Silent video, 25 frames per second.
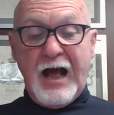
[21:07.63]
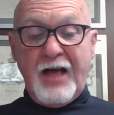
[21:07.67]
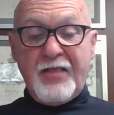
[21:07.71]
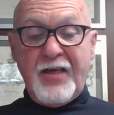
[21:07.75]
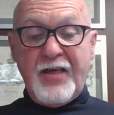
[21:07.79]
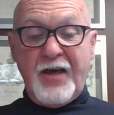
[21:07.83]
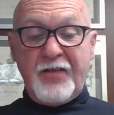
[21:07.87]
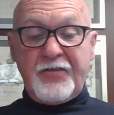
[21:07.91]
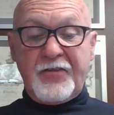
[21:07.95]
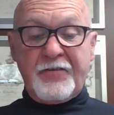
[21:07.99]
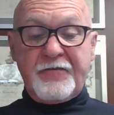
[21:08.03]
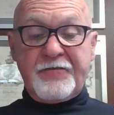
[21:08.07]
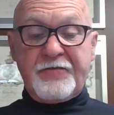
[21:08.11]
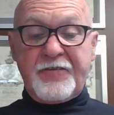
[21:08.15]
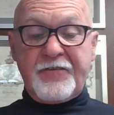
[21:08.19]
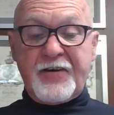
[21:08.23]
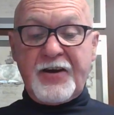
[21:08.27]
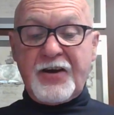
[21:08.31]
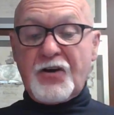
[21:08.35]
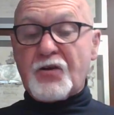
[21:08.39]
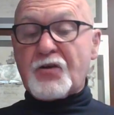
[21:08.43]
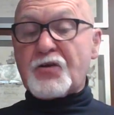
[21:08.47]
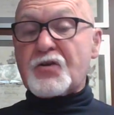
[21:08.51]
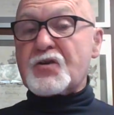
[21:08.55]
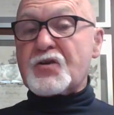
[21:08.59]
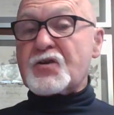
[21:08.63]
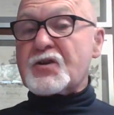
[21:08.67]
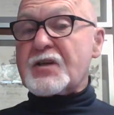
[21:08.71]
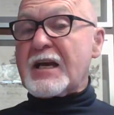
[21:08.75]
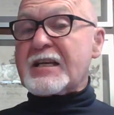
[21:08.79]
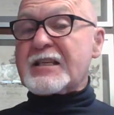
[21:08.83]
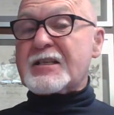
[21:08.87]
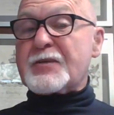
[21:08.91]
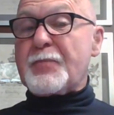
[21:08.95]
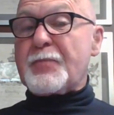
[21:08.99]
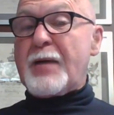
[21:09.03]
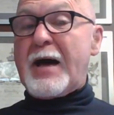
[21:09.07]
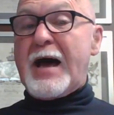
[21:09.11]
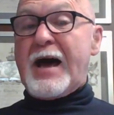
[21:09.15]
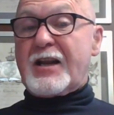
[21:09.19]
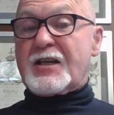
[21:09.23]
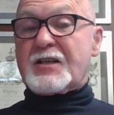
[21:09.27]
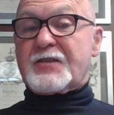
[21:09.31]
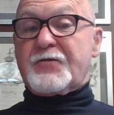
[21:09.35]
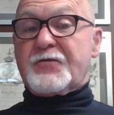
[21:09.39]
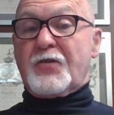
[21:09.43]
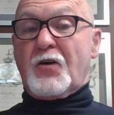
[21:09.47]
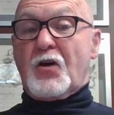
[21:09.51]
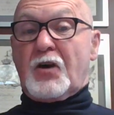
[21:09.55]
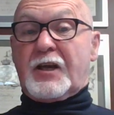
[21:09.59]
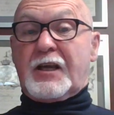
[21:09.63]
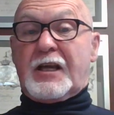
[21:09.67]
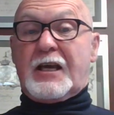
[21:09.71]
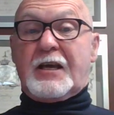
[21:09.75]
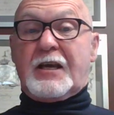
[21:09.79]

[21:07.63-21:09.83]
that the fear's as bad as falling,